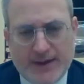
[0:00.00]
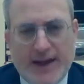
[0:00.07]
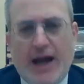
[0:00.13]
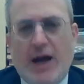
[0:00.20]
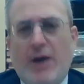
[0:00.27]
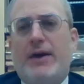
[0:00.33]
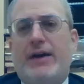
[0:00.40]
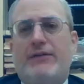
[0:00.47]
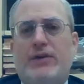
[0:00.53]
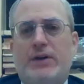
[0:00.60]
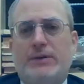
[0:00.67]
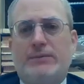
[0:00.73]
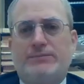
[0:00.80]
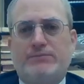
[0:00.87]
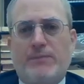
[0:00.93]

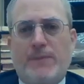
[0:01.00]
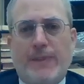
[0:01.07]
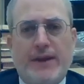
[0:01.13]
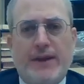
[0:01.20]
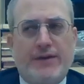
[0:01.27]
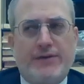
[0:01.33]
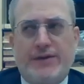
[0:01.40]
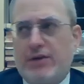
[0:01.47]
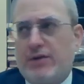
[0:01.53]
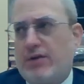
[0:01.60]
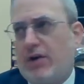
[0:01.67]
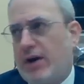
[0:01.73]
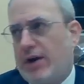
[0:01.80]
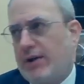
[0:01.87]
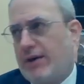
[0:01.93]
However, there
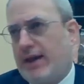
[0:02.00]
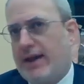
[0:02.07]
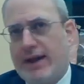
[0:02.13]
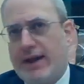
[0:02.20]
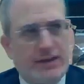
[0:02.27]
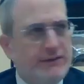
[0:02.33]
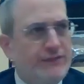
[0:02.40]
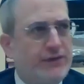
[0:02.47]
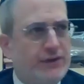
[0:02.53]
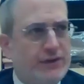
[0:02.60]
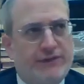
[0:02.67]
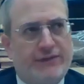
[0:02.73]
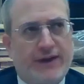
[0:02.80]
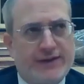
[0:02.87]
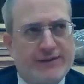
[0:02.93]
are a handful
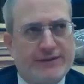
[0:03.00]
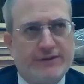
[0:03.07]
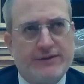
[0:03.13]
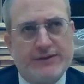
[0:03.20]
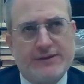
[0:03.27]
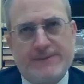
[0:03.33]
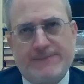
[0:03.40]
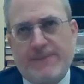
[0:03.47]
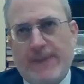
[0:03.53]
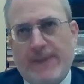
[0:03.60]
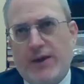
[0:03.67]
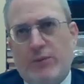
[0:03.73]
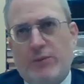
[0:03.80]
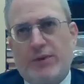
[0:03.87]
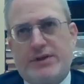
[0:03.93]
of vessels
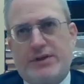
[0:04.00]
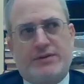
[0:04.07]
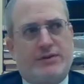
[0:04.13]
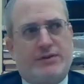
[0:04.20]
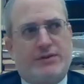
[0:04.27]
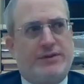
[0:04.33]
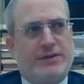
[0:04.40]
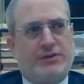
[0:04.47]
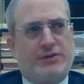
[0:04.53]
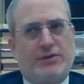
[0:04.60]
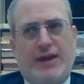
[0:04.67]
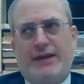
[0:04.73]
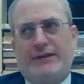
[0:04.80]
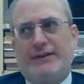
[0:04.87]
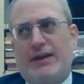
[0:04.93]
which the
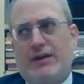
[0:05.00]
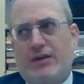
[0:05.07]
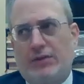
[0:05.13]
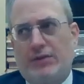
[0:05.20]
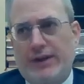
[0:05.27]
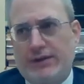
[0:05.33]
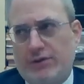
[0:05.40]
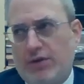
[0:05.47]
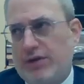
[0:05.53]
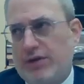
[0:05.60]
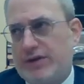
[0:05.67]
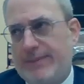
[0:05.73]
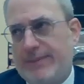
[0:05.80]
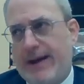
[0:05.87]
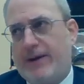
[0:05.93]
Torah not only
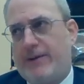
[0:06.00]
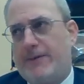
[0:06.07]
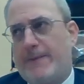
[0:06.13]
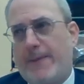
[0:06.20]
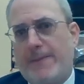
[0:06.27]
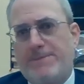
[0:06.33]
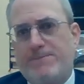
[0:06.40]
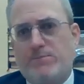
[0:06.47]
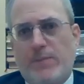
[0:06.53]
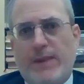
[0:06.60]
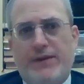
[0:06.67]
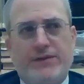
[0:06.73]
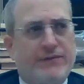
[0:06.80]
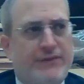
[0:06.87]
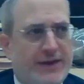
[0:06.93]
talks about
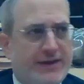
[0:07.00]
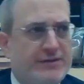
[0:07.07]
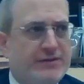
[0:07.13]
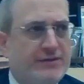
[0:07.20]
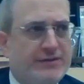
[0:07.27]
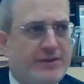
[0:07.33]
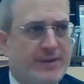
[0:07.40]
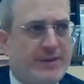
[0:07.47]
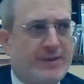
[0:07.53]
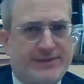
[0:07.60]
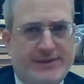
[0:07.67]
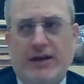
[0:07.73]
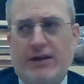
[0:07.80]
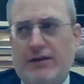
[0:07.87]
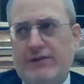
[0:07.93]
the vessels
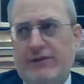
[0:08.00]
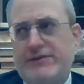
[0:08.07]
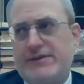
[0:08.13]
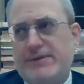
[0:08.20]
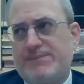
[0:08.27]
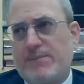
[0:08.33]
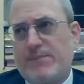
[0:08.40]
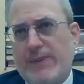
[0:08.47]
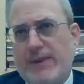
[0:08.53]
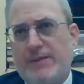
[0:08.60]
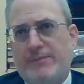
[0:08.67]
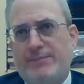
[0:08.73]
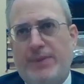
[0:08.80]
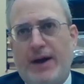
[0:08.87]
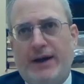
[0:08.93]
themselves,
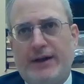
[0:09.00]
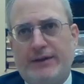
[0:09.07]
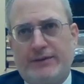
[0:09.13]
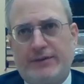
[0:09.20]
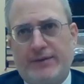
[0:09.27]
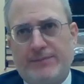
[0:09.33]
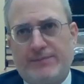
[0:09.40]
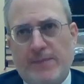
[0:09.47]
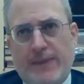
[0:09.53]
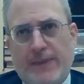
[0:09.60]
but